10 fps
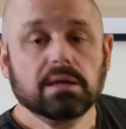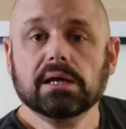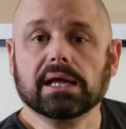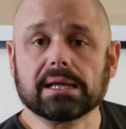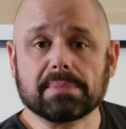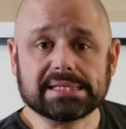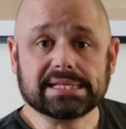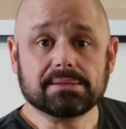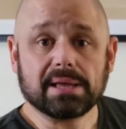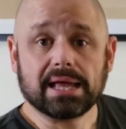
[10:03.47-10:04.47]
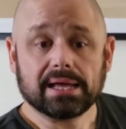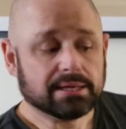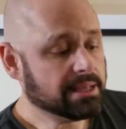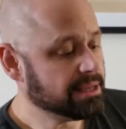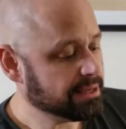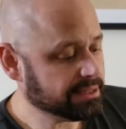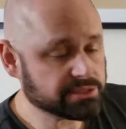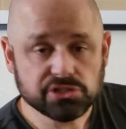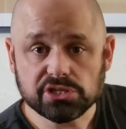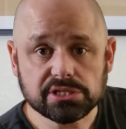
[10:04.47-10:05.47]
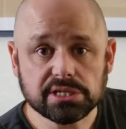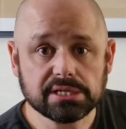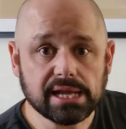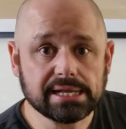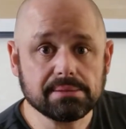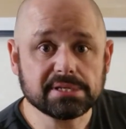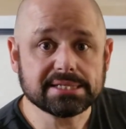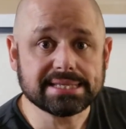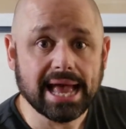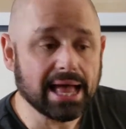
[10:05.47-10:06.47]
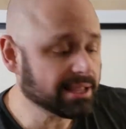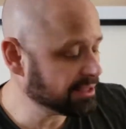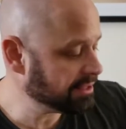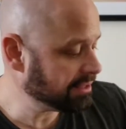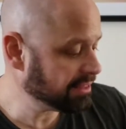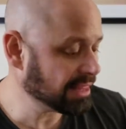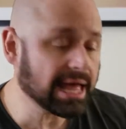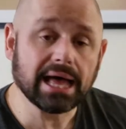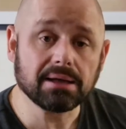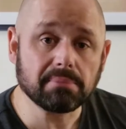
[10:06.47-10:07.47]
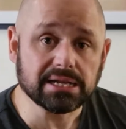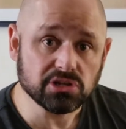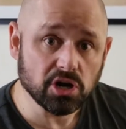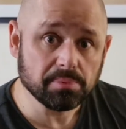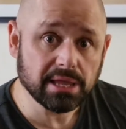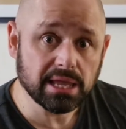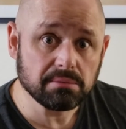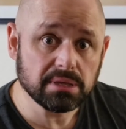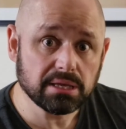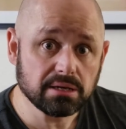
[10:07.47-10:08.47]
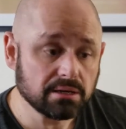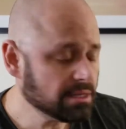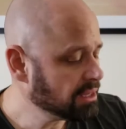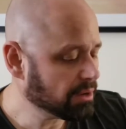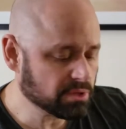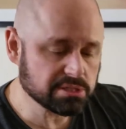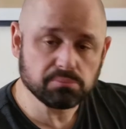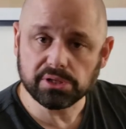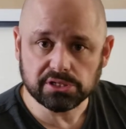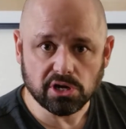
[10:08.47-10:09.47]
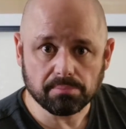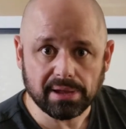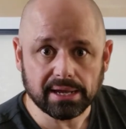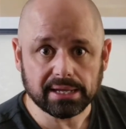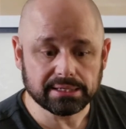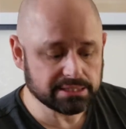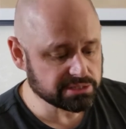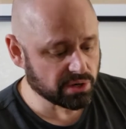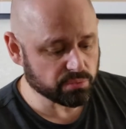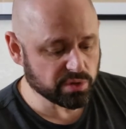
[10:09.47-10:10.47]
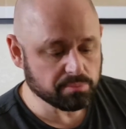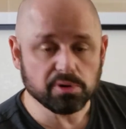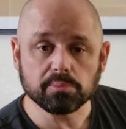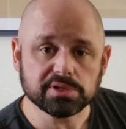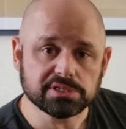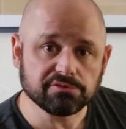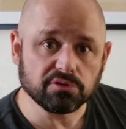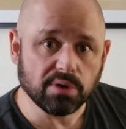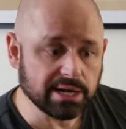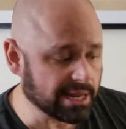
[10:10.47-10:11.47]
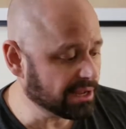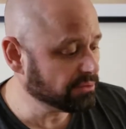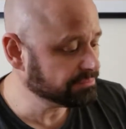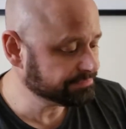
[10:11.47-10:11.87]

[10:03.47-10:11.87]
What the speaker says: I got my ditty bag. It's just the Dyneema sack that my tarp came in. I wasn't putting the tarp back in it, so I repurposed it for right now.